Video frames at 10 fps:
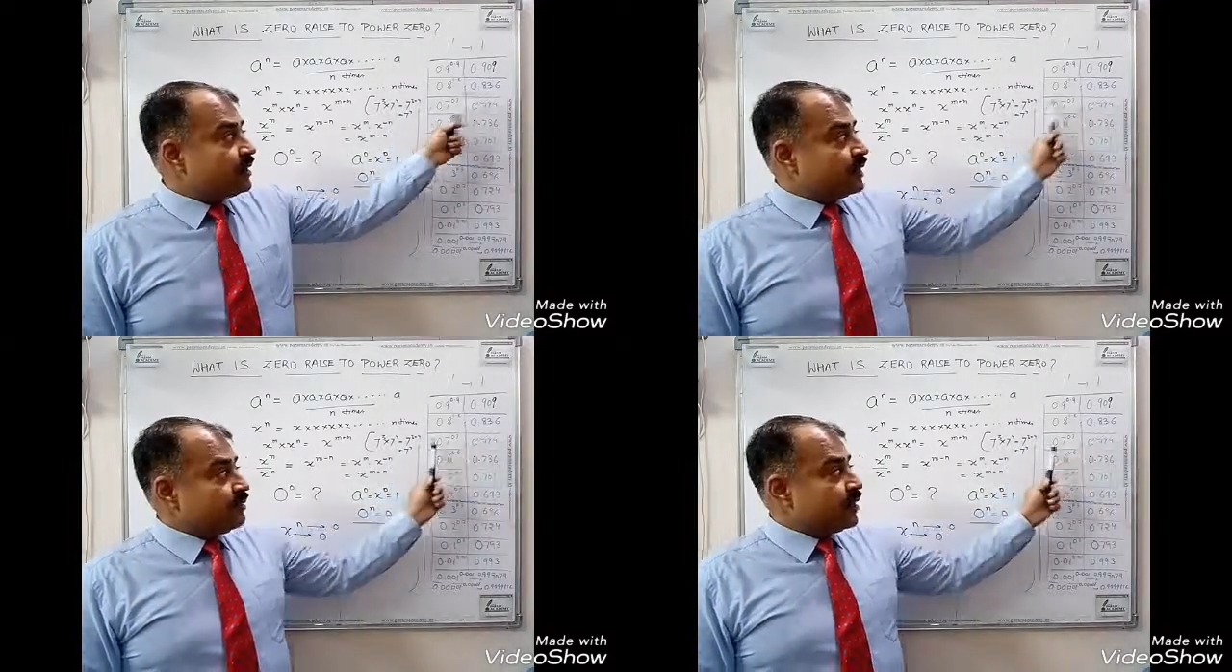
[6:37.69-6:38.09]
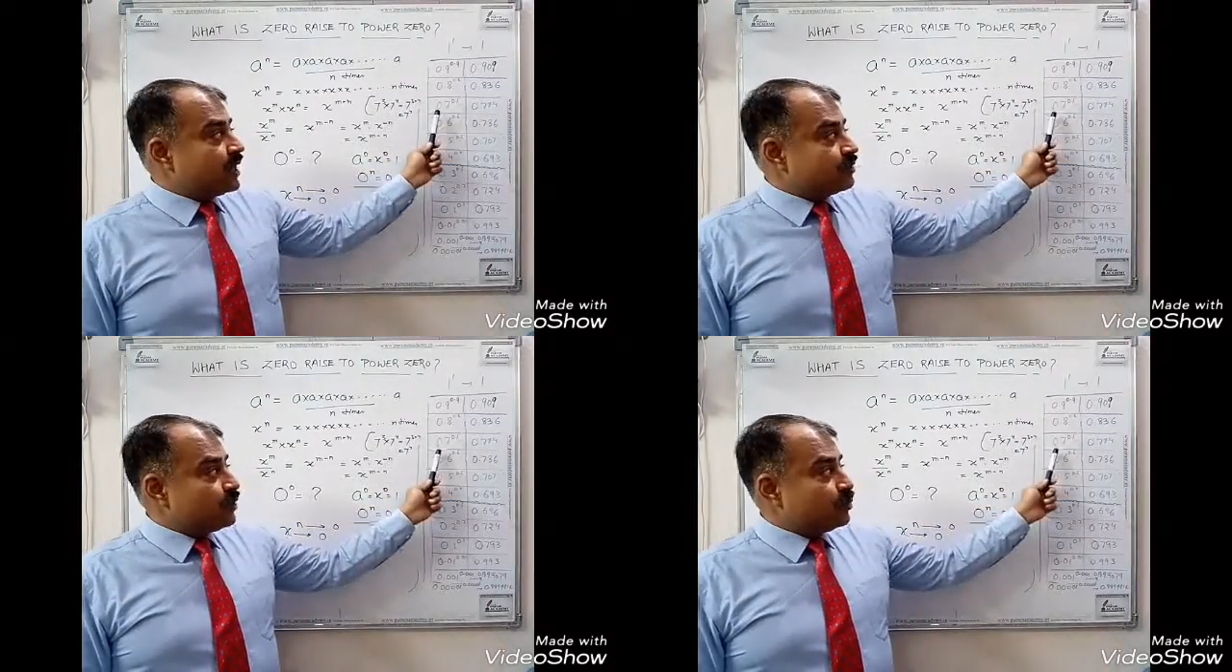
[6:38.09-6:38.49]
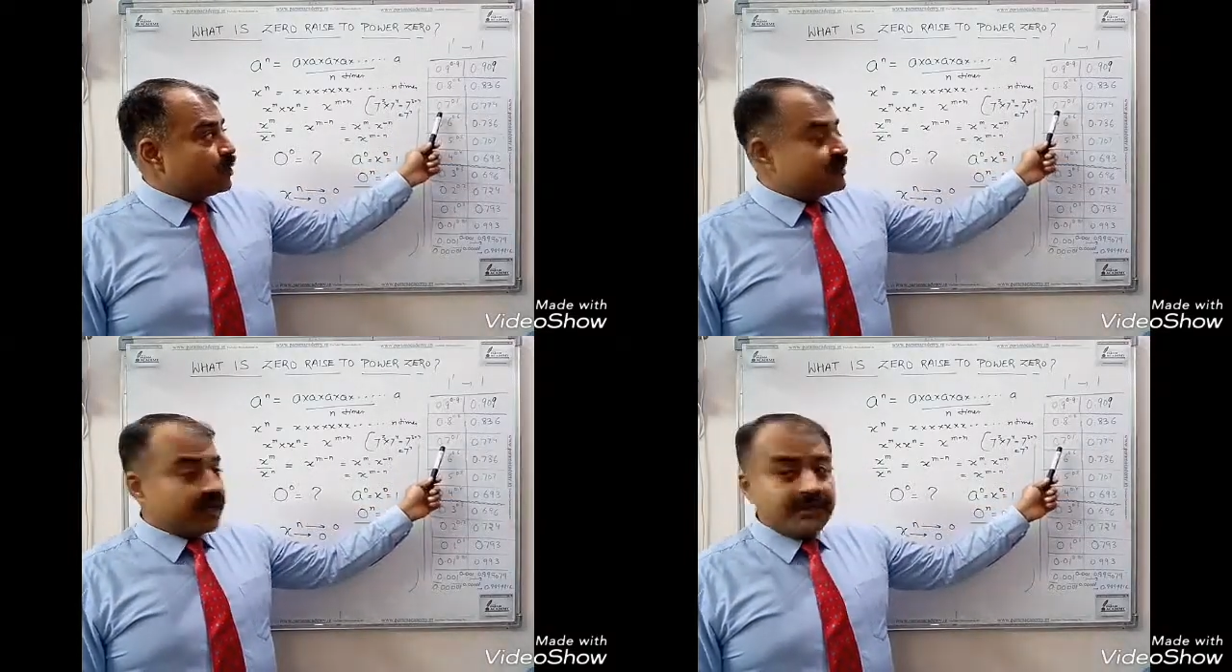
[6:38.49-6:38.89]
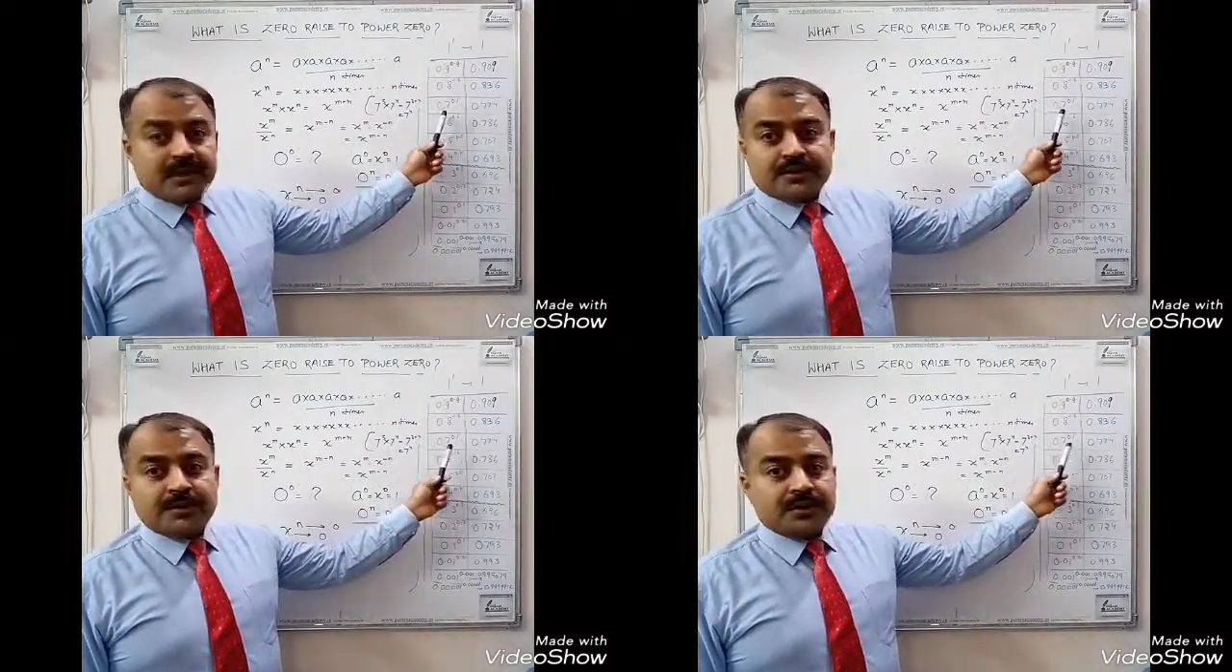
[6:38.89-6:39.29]
Then we have 0.7
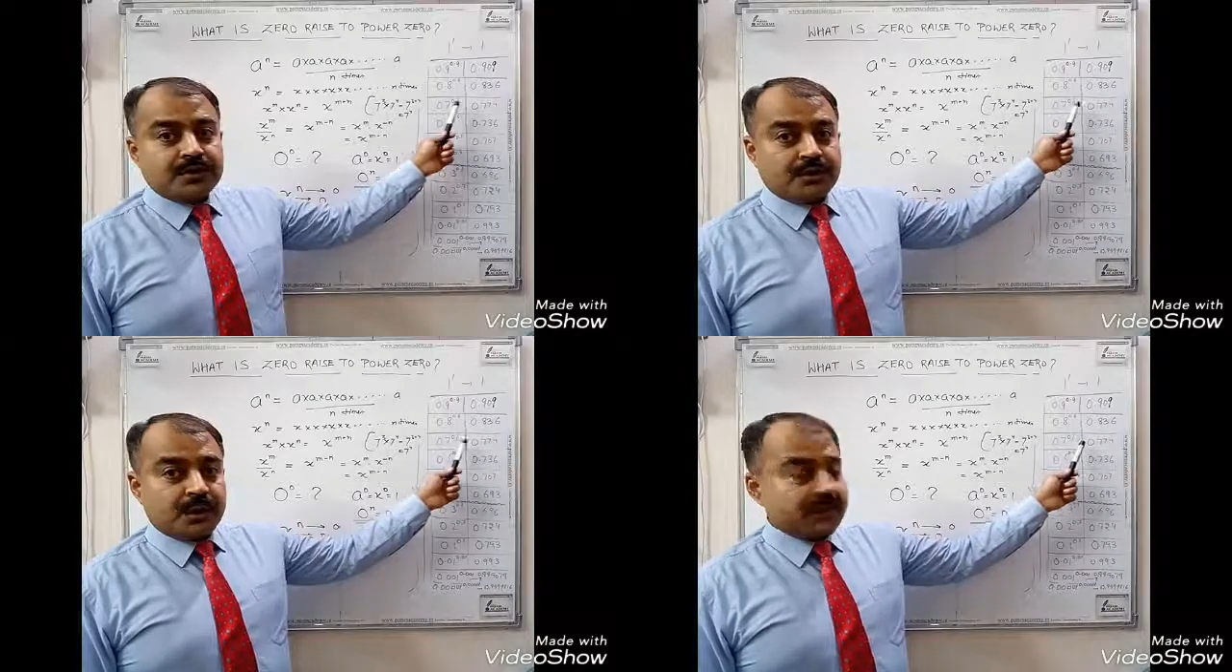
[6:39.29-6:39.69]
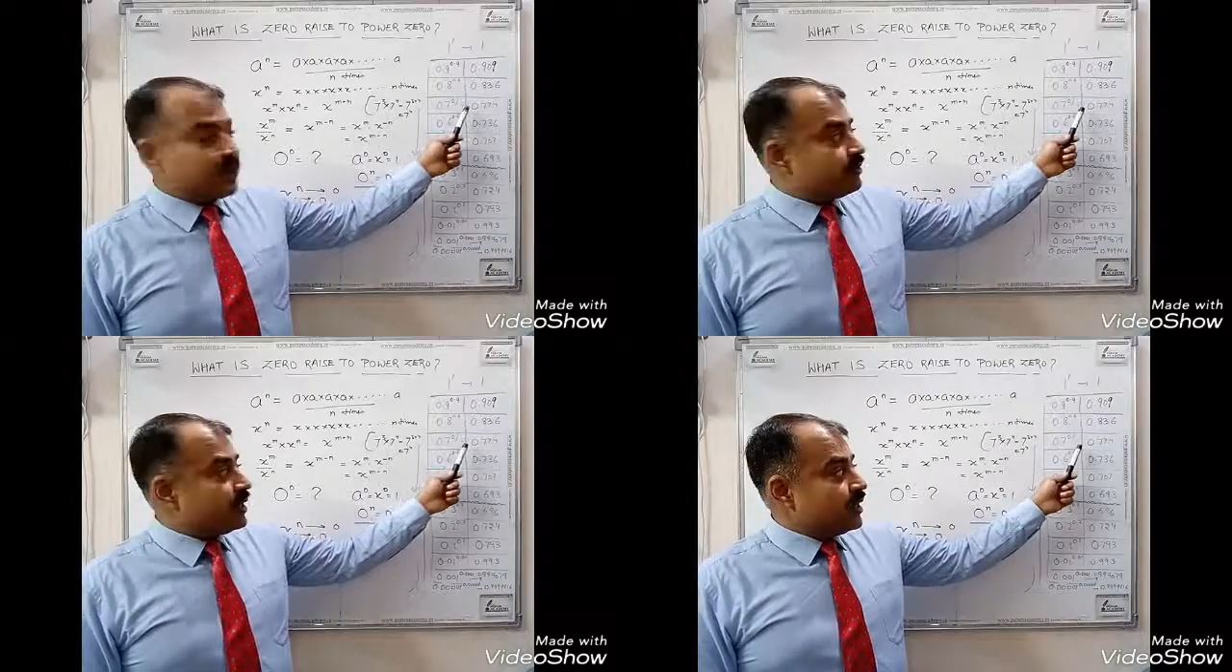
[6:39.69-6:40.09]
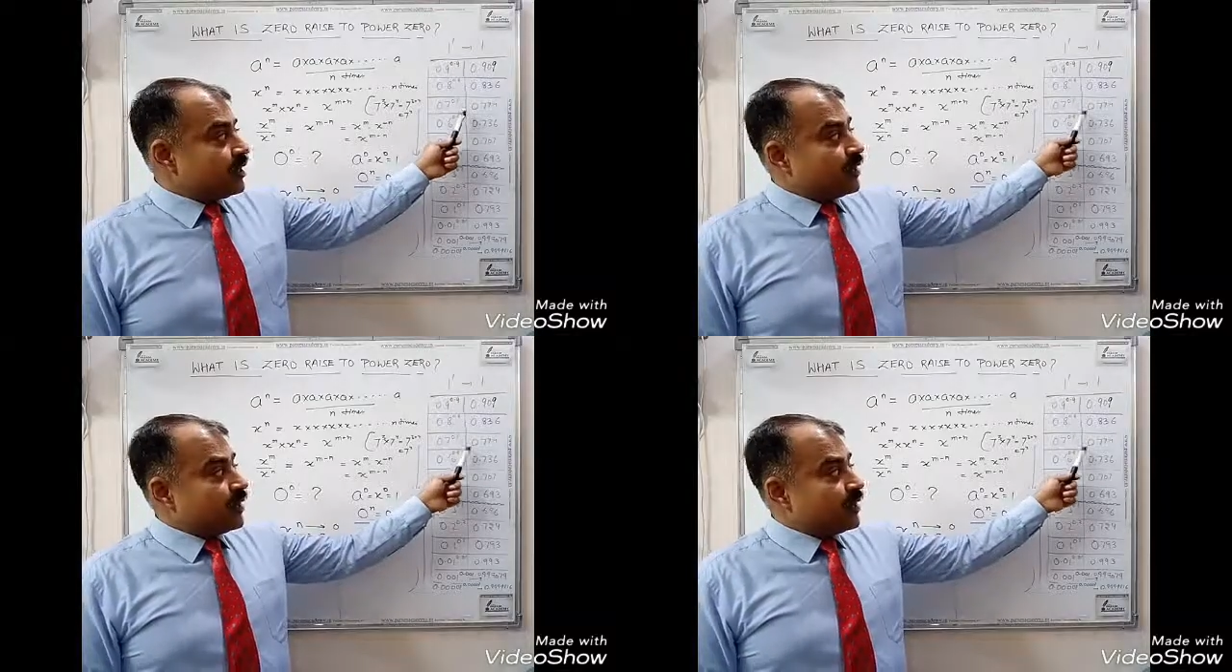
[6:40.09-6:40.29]
raised to power 0.7.